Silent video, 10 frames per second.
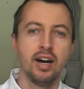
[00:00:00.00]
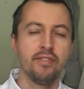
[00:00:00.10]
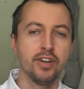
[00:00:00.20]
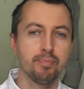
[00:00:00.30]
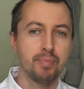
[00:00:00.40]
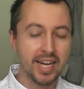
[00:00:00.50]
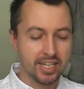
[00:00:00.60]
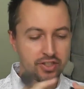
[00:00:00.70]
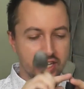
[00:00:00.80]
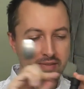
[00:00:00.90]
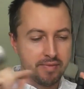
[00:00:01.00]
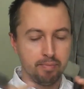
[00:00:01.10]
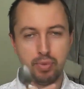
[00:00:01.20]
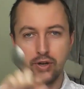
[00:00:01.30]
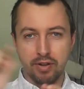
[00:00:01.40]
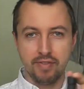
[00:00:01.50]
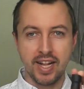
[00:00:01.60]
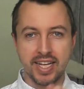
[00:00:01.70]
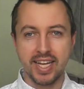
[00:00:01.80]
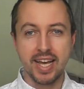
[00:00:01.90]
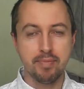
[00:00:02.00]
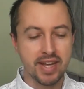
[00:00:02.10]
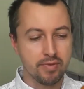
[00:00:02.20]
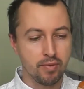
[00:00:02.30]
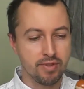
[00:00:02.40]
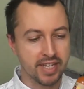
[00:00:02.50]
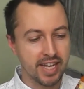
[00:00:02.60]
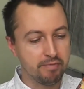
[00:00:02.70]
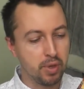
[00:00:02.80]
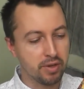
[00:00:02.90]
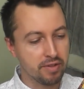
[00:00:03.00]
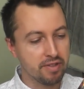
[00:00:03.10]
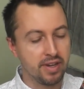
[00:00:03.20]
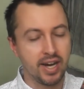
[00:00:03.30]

The packaging box that it came in was a gift box.